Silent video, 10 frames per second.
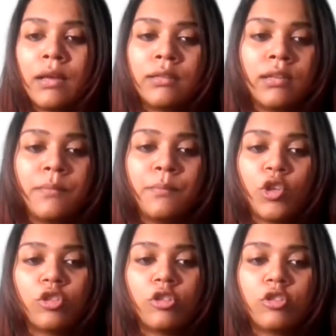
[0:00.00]
other
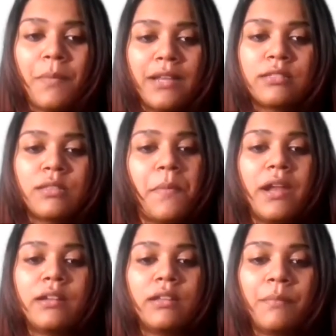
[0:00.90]
employees also
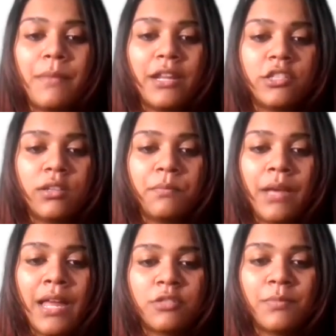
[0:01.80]
participate in
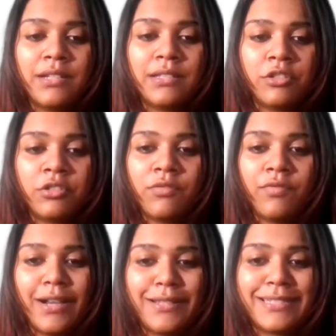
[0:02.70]
management decision
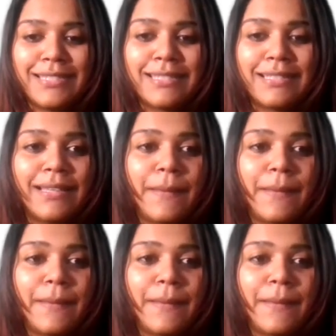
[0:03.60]
functions.